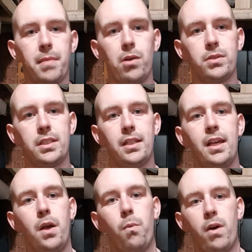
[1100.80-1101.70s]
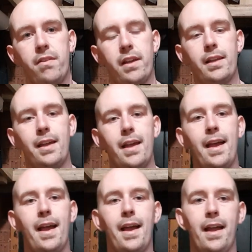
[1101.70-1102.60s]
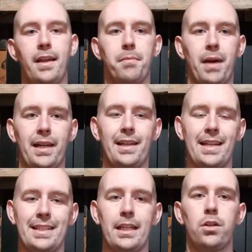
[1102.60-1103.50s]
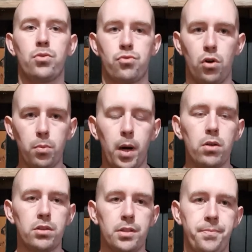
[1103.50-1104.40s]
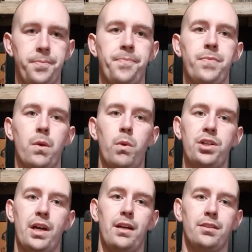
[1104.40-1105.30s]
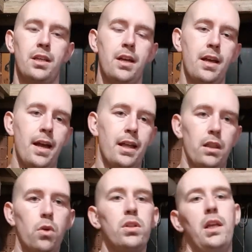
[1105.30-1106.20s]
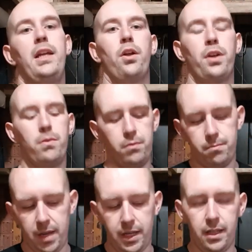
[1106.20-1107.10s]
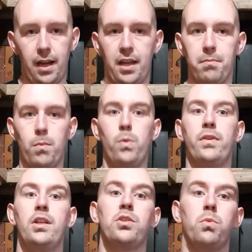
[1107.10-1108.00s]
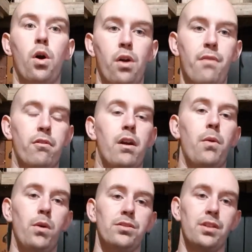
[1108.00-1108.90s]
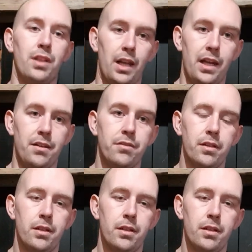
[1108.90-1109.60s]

mounted within a magnetic control box, which has a long lead on it, meaning I can move it to wherever I want on the lathe.